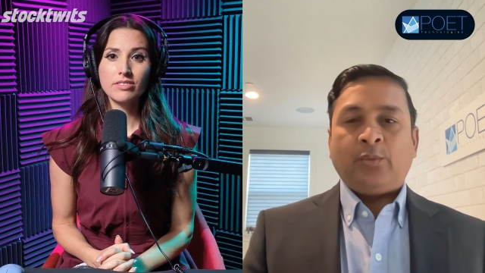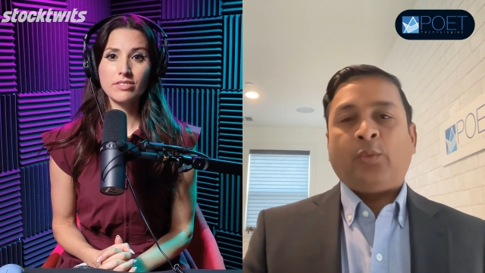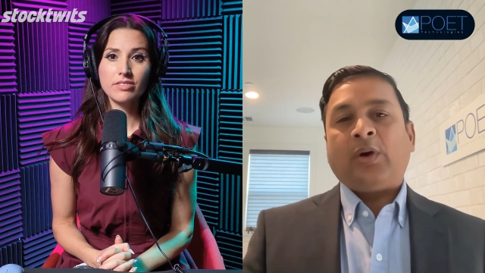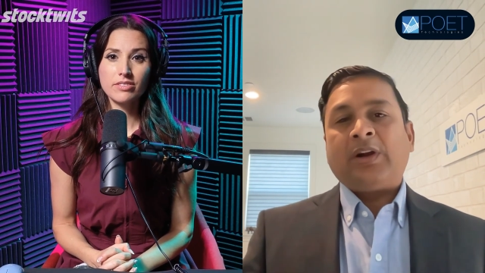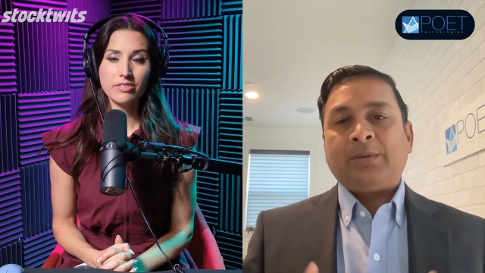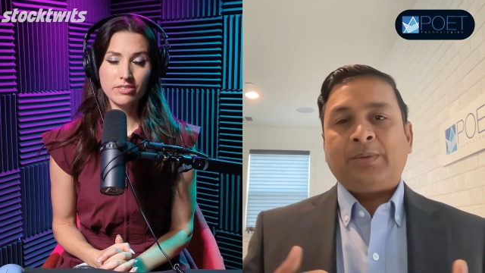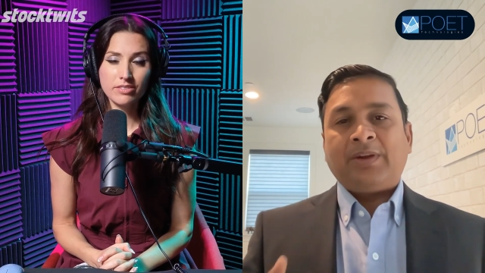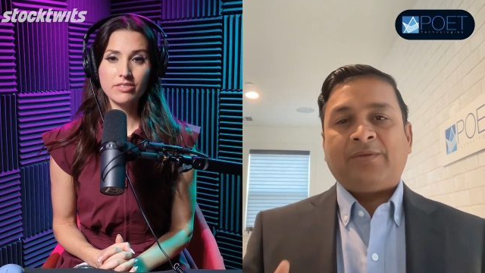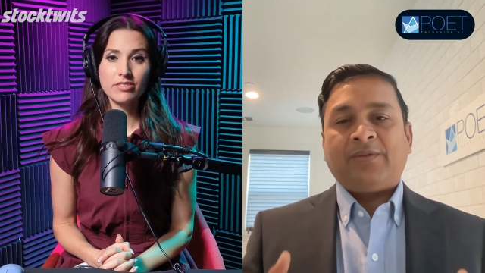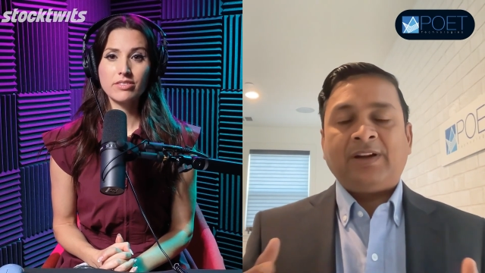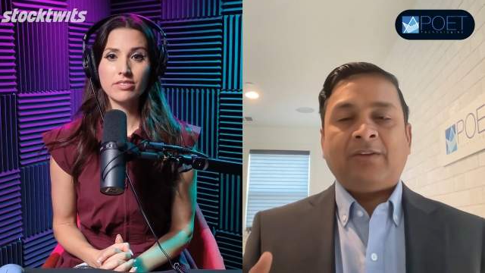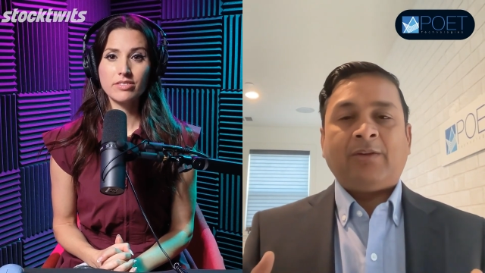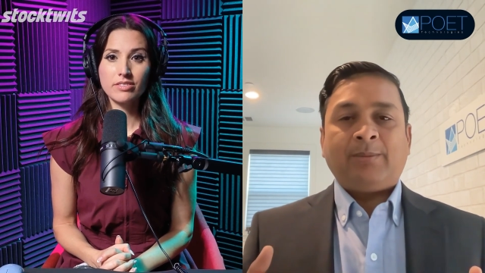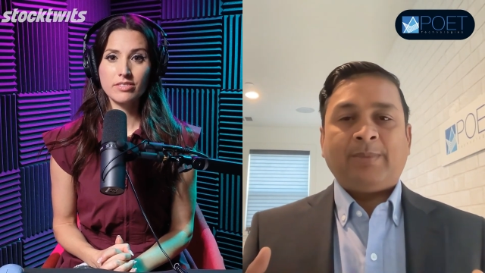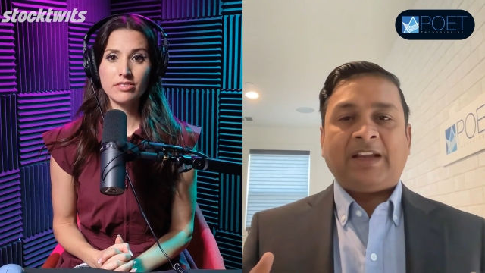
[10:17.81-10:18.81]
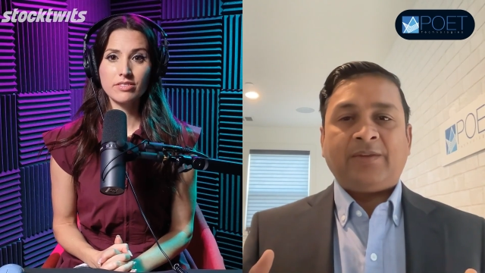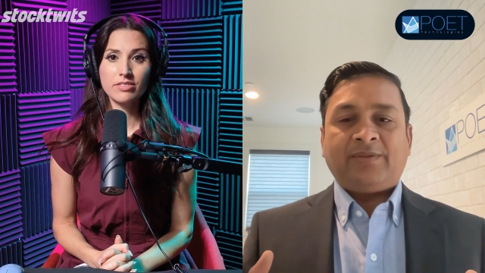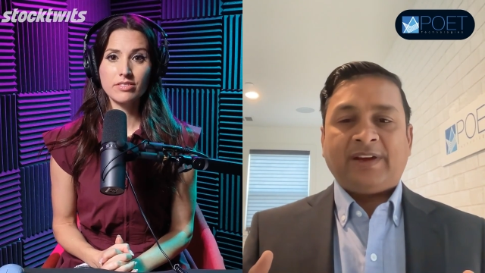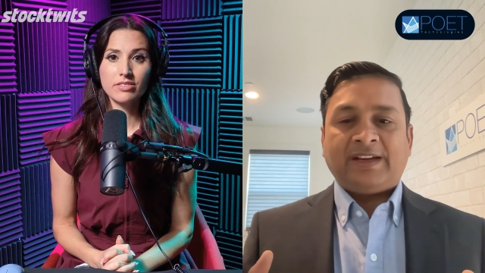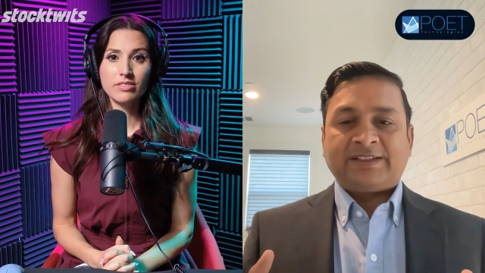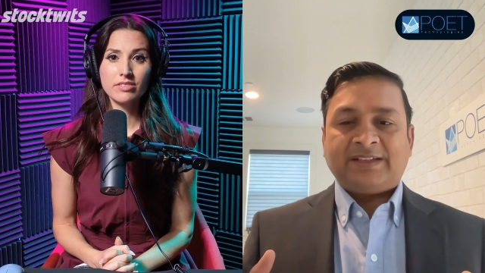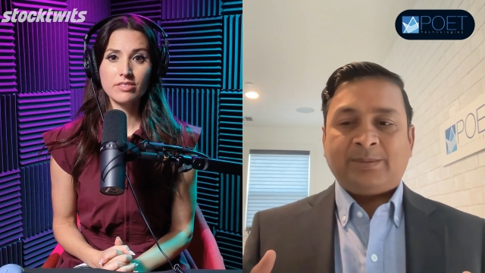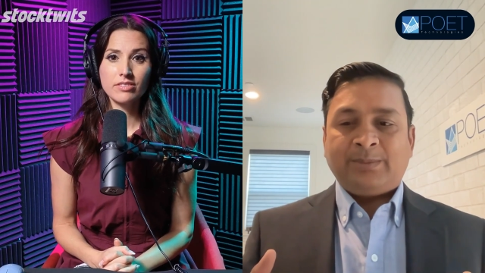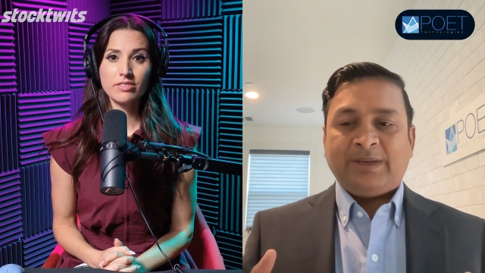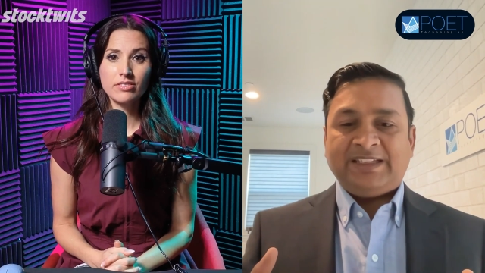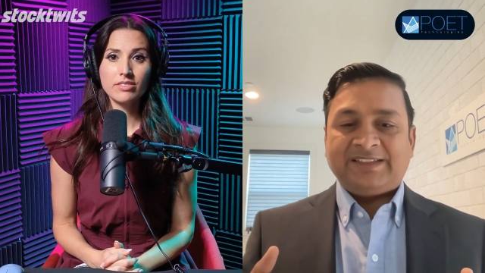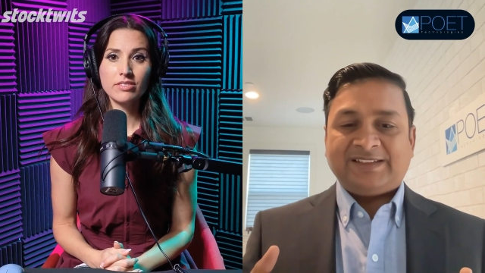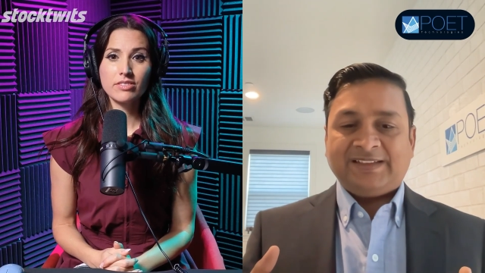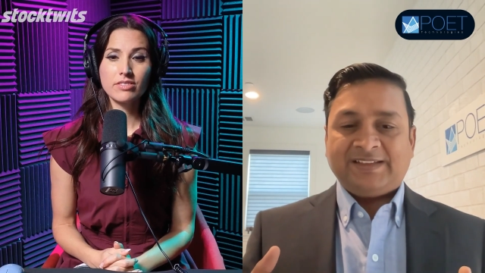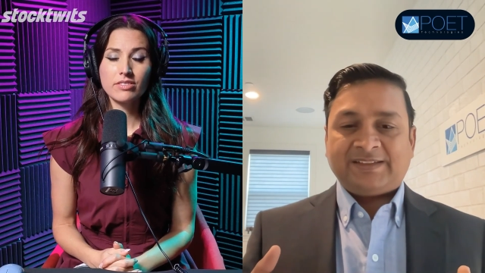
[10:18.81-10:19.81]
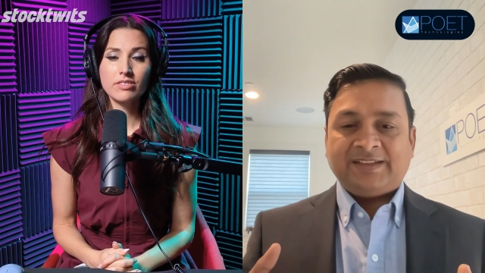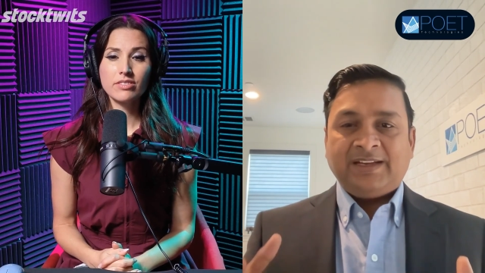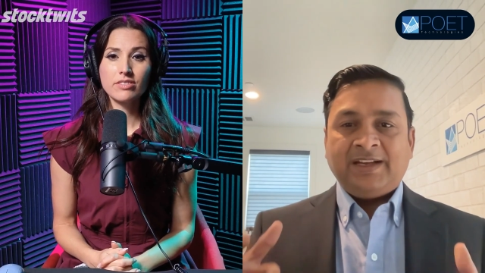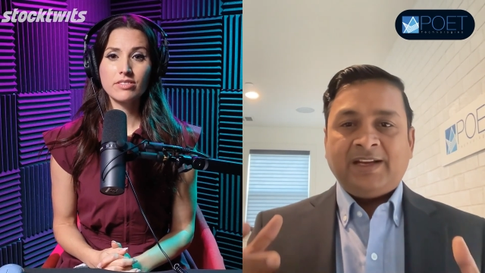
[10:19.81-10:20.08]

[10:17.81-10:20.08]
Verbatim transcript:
Speaker 1: What a wafer level manufacturing means is